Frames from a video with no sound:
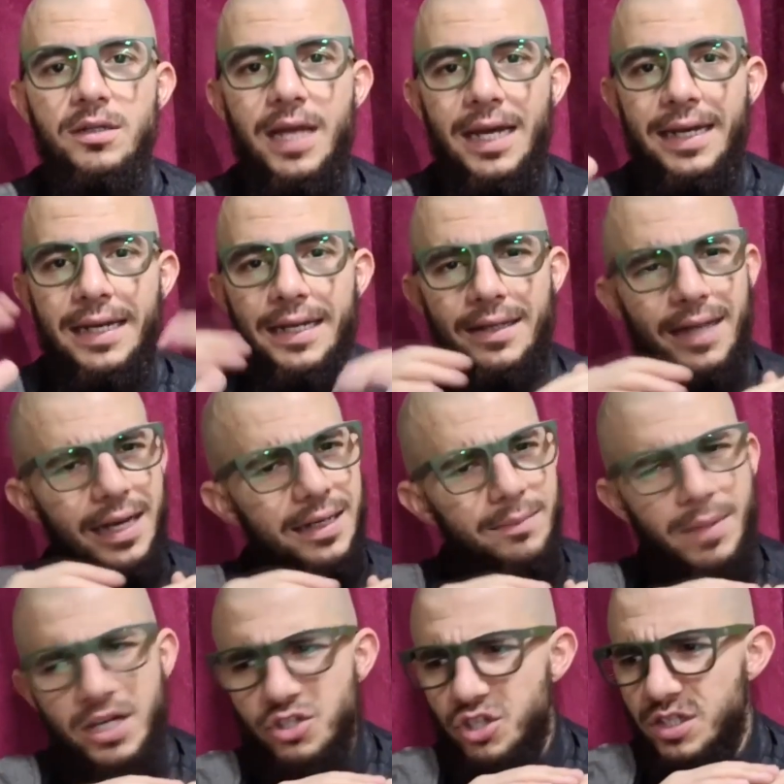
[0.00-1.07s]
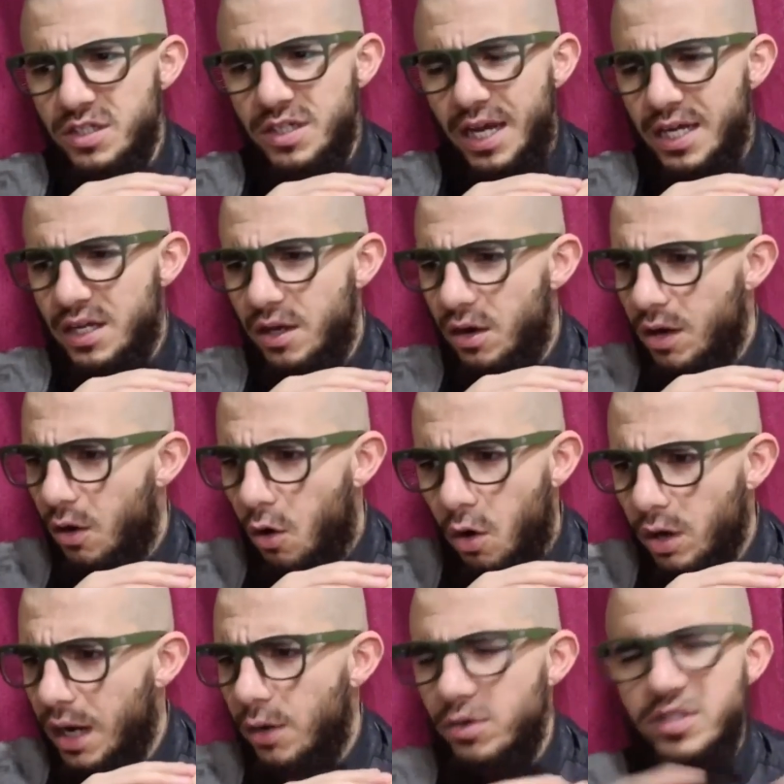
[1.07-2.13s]
that mentions
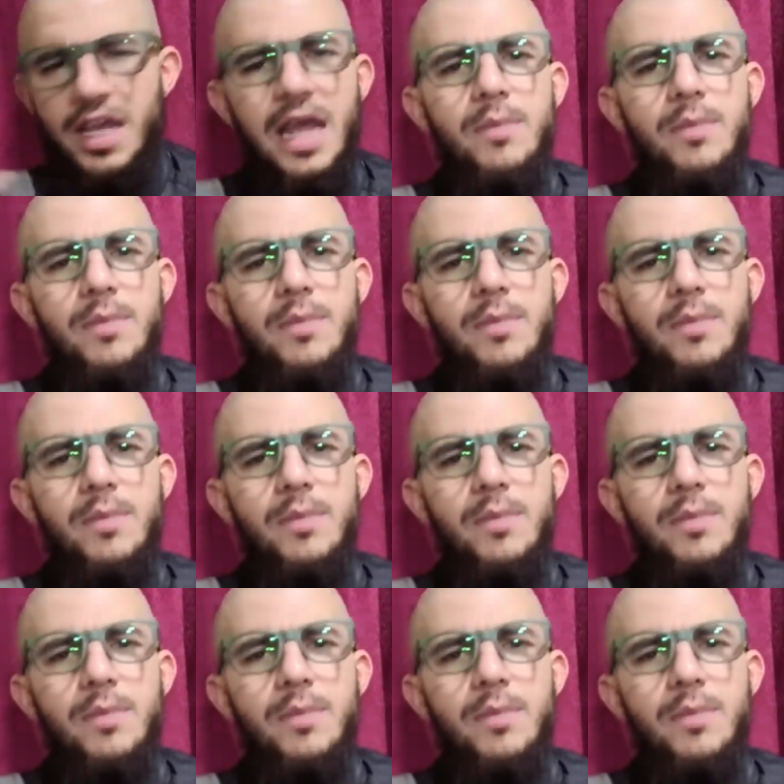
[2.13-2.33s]
all I was